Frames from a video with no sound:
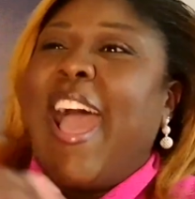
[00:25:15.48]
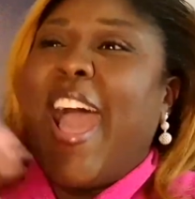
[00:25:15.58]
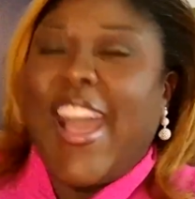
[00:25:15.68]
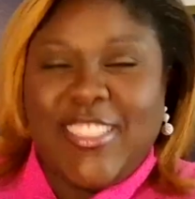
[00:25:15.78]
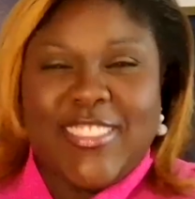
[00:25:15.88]

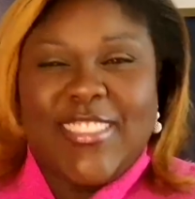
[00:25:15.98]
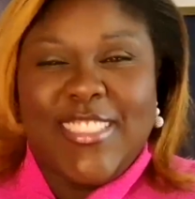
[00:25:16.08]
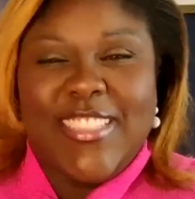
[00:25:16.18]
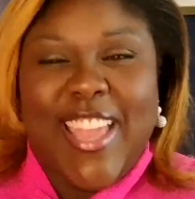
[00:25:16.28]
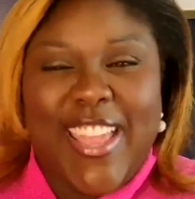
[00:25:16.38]
I see
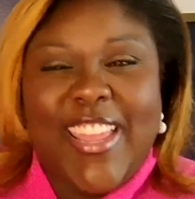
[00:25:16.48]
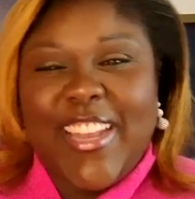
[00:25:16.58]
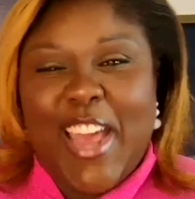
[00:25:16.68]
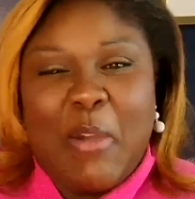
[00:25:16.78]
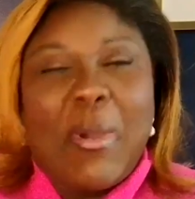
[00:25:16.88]
that in
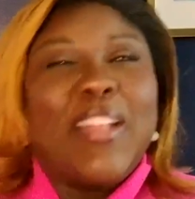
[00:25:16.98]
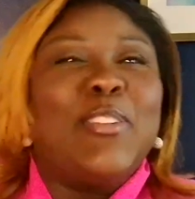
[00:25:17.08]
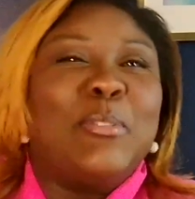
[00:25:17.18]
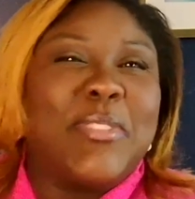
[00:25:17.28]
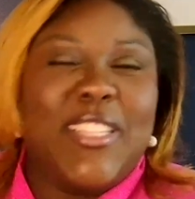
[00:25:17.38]
how I
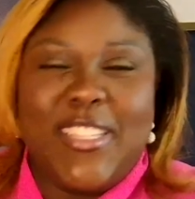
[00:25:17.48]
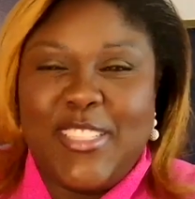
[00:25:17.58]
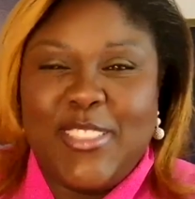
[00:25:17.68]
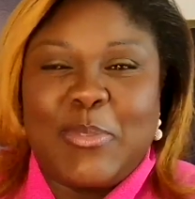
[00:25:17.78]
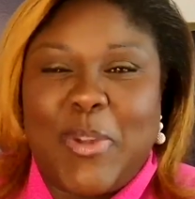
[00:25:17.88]
do
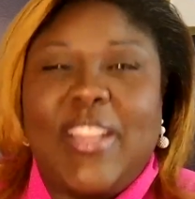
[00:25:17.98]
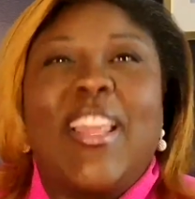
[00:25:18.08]
things, right?